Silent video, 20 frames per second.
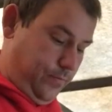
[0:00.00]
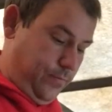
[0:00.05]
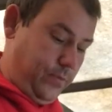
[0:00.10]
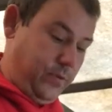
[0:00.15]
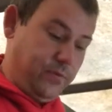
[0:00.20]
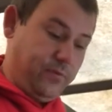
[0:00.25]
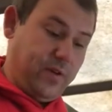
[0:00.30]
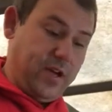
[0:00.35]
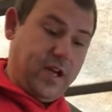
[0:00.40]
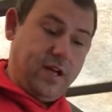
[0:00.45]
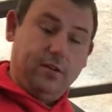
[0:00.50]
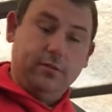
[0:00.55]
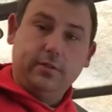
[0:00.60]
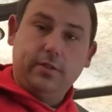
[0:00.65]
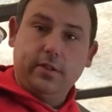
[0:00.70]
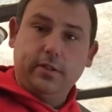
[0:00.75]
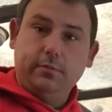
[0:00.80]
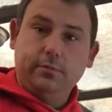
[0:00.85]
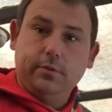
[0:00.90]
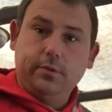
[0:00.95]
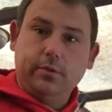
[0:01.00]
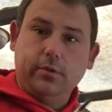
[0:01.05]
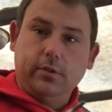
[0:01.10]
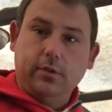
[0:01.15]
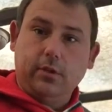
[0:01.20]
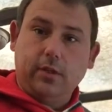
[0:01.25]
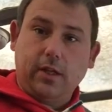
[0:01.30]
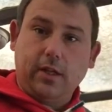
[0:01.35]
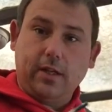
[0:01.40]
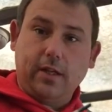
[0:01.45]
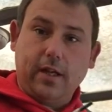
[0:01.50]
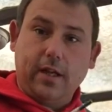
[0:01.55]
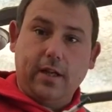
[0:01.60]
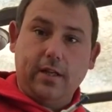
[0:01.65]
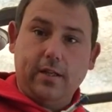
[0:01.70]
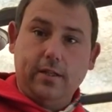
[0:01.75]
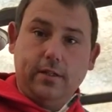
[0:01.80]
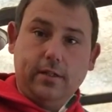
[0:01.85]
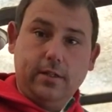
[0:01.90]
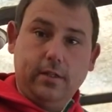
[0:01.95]
Your valve stem is going to look like
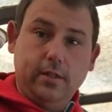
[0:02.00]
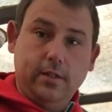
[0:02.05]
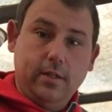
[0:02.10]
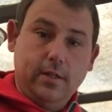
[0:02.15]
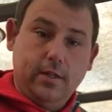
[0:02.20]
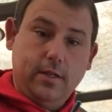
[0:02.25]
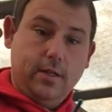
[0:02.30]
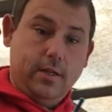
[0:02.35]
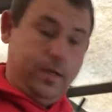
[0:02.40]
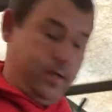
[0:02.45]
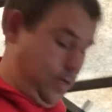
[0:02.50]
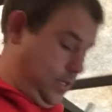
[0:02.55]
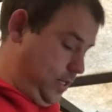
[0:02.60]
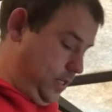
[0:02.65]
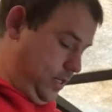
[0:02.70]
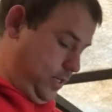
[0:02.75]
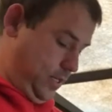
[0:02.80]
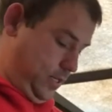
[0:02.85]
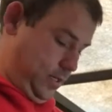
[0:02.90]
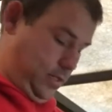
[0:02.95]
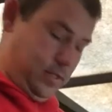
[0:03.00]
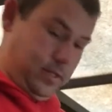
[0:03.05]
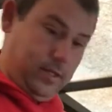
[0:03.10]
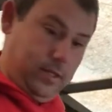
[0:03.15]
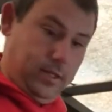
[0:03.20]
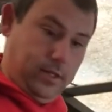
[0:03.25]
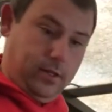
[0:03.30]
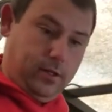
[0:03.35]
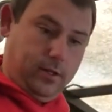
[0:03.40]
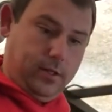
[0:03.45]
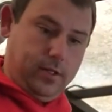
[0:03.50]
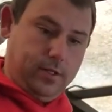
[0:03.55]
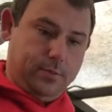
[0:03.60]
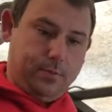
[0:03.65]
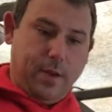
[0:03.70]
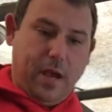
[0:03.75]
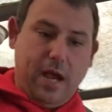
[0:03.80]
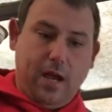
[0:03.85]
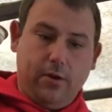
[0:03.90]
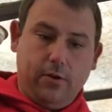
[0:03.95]
that. See all this
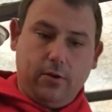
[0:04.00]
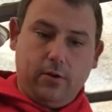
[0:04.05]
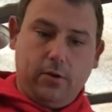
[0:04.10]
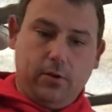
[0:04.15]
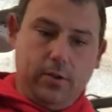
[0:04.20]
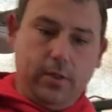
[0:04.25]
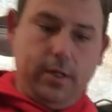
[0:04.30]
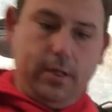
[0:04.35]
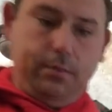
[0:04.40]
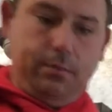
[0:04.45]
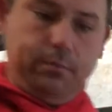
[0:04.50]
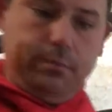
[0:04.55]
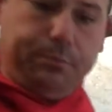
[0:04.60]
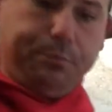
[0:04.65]
powder on it?